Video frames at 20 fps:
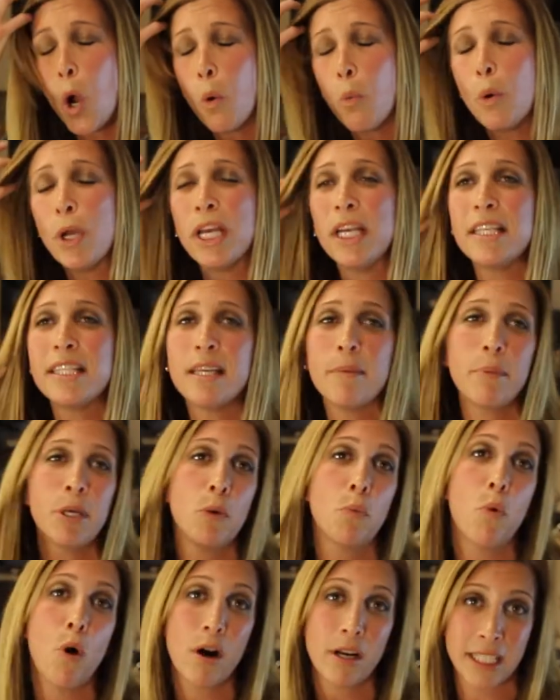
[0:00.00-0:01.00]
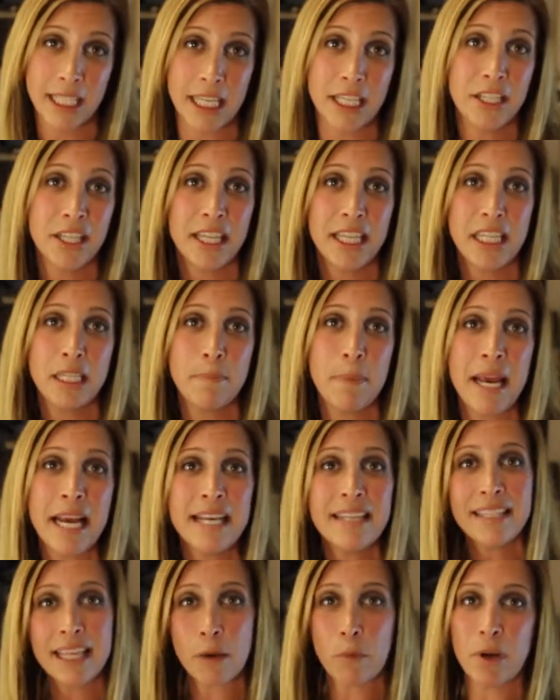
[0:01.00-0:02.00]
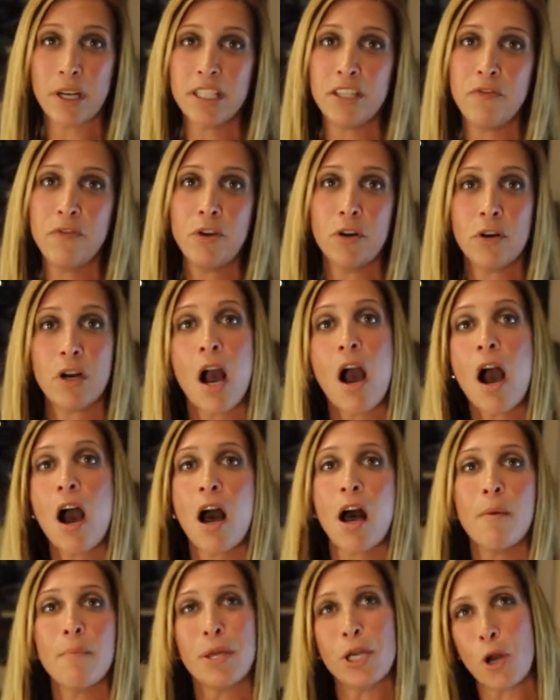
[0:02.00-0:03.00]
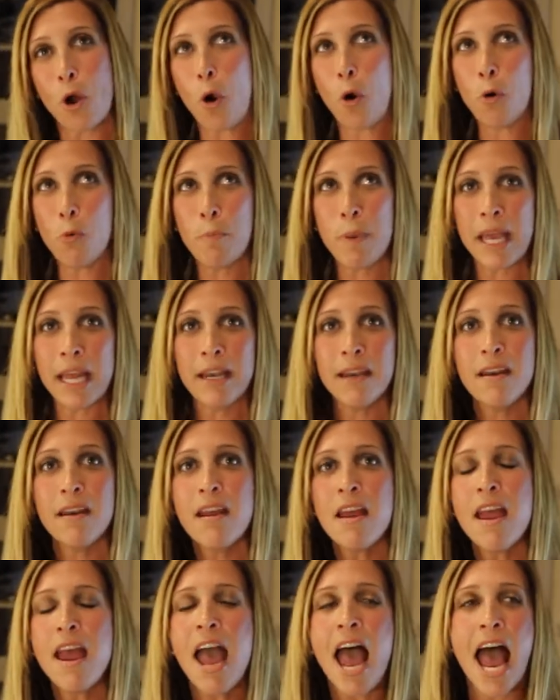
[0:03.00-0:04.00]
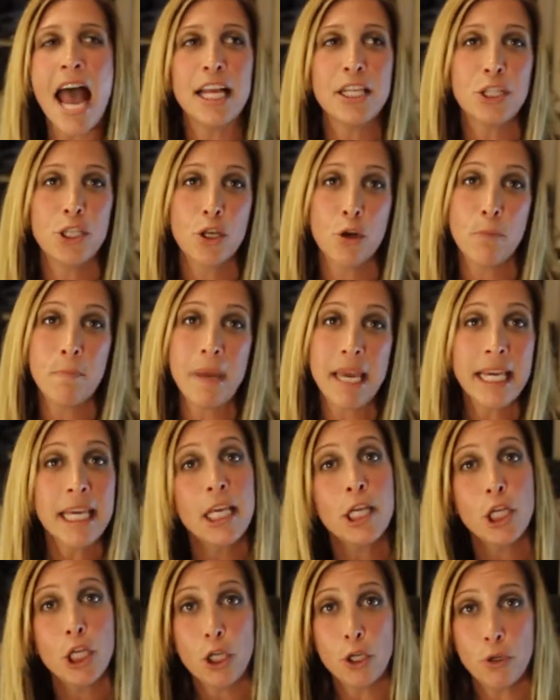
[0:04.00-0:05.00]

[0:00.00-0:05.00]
When somebody walks into the space, they want to feel calm and open. And so making